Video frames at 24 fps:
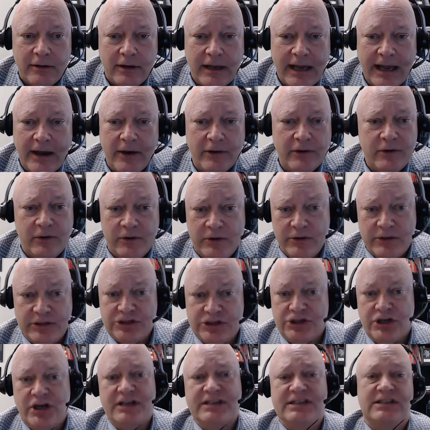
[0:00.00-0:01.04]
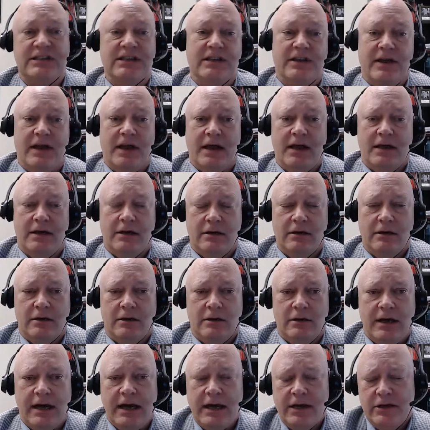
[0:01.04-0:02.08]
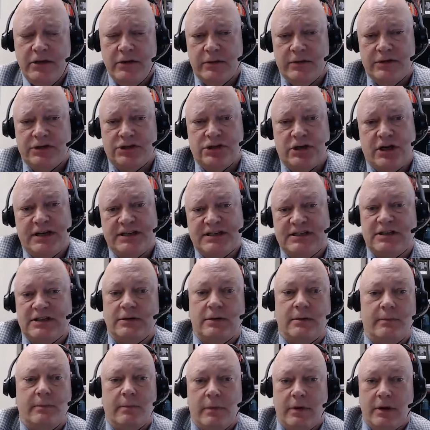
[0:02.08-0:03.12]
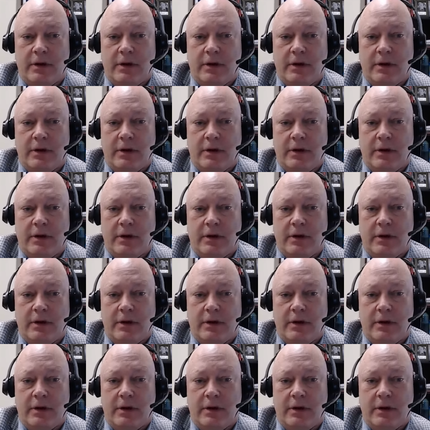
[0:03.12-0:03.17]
how do you adjust to that? How do you adjust to